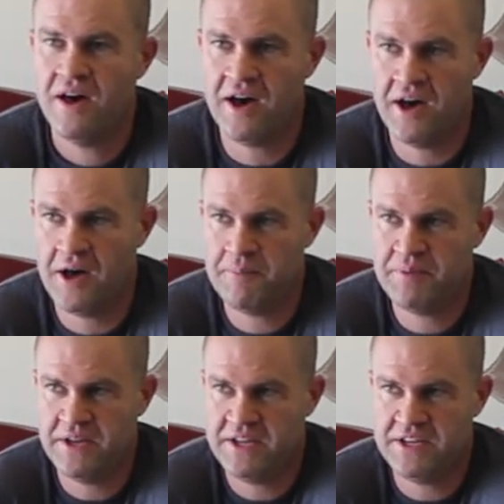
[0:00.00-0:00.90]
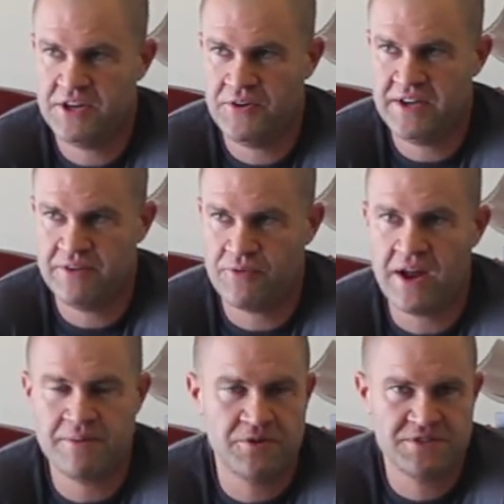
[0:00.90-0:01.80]
uh, but it, you know, it,
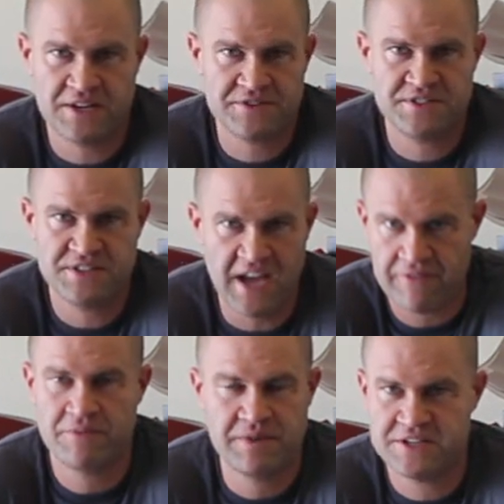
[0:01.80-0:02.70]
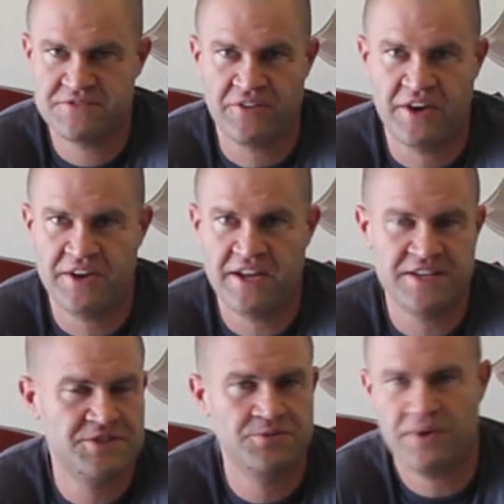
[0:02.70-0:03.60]
riding motorcycles is every bit as fun
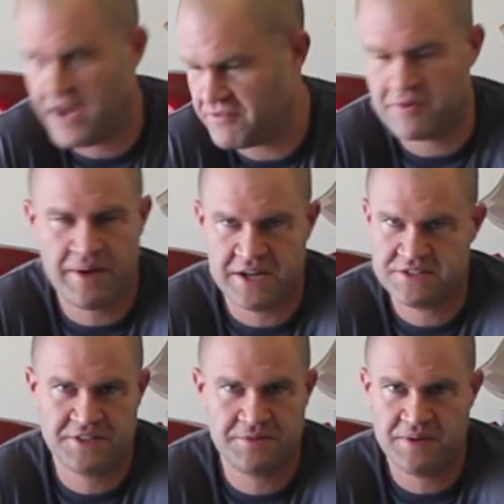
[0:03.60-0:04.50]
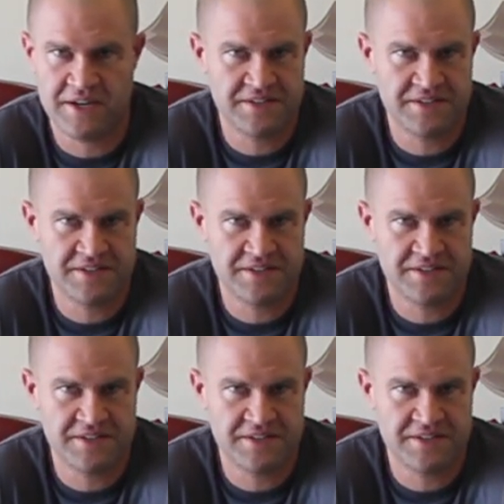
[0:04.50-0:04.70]
as you ever imagined it to be.